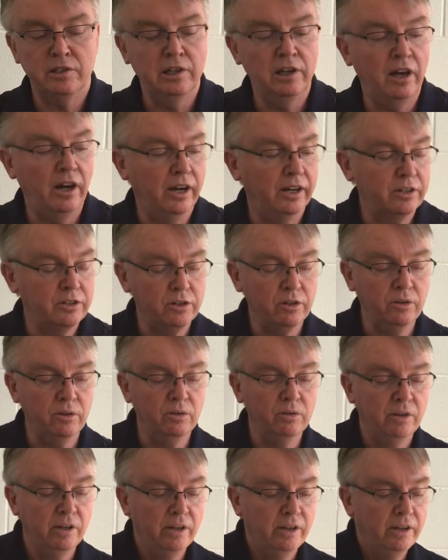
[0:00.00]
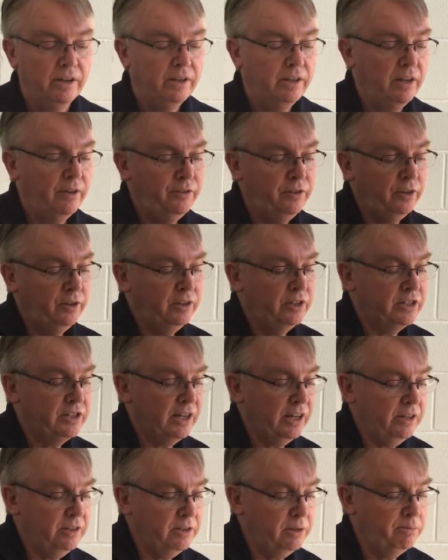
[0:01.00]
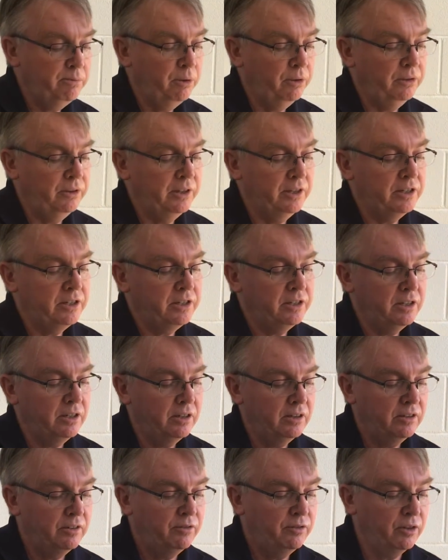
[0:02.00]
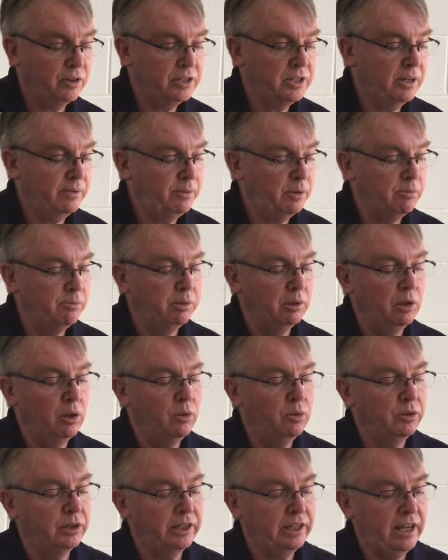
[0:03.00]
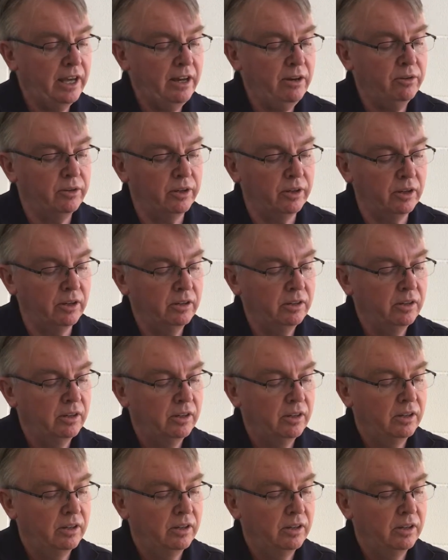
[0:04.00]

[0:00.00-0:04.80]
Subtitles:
is long. So if you decide to put this, for example, below the counter,